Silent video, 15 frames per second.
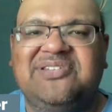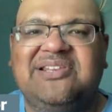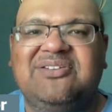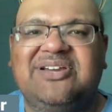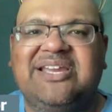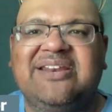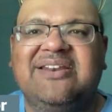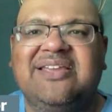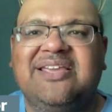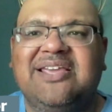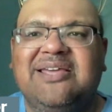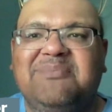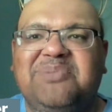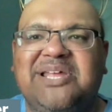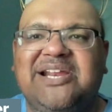Then look at
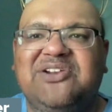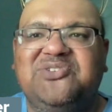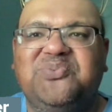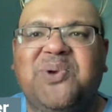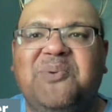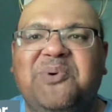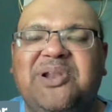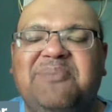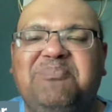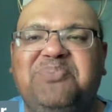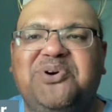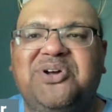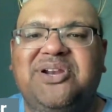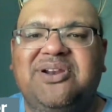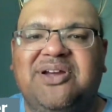players we want
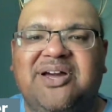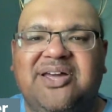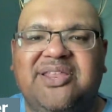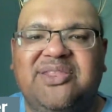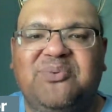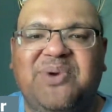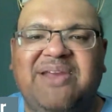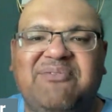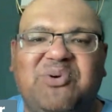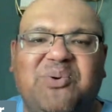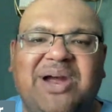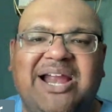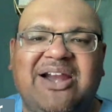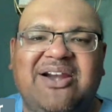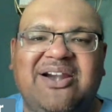to put on the waiver
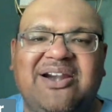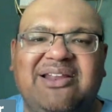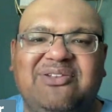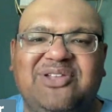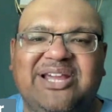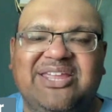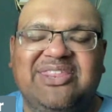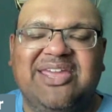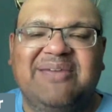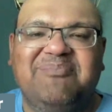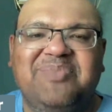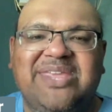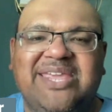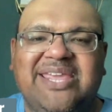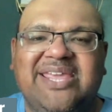wire and look at
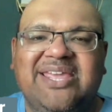them